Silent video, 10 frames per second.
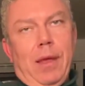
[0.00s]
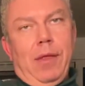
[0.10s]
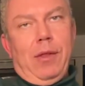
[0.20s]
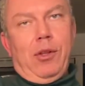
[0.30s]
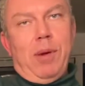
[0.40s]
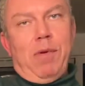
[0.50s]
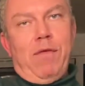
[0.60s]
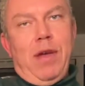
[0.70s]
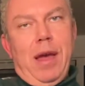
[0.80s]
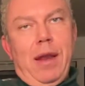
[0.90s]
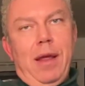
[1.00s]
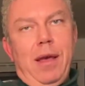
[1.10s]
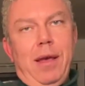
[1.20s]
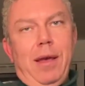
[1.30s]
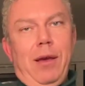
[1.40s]
the top of your head
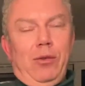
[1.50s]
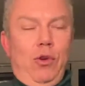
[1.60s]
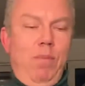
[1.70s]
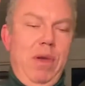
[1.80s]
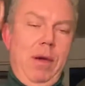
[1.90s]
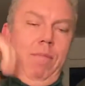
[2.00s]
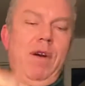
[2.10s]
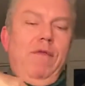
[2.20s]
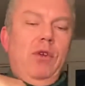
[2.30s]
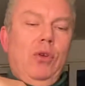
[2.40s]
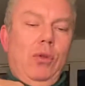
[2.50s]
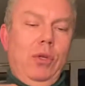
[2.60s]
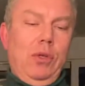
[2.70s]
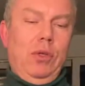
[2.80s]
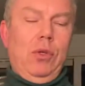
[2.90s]
should be above your
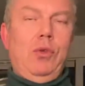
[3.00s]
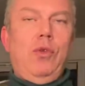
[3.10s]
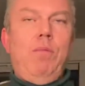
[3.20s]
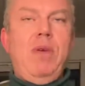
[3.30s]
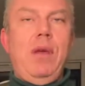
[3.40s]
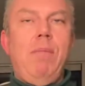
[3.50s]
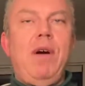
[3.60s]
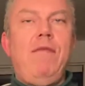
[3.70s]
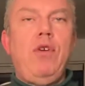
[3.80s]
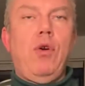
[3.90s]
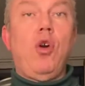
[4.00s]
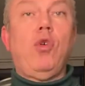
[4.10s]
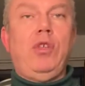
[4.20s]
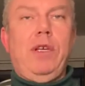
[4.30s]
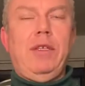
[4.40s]
shoulders, should be above your coccyx.